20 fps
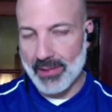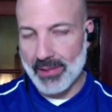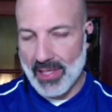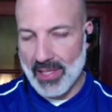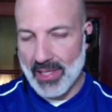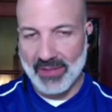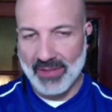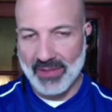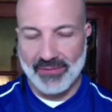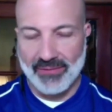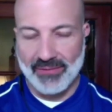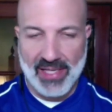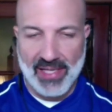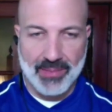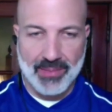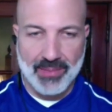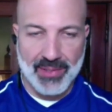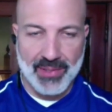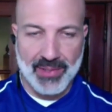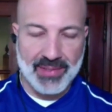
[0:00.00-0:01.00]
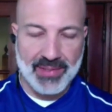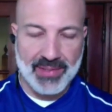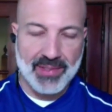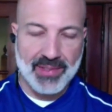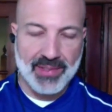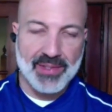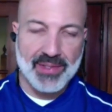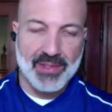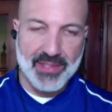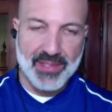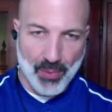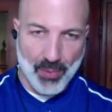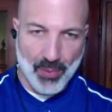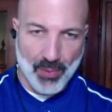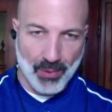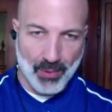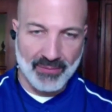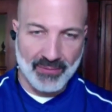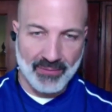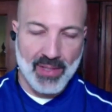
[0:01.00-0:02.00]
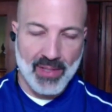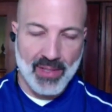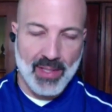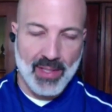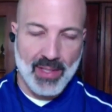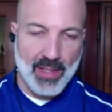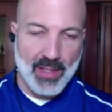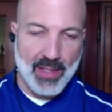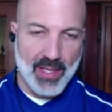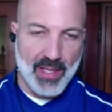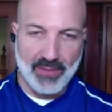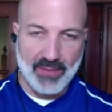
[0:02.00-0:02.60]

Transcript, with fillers: to be incredibly flexible, supportive,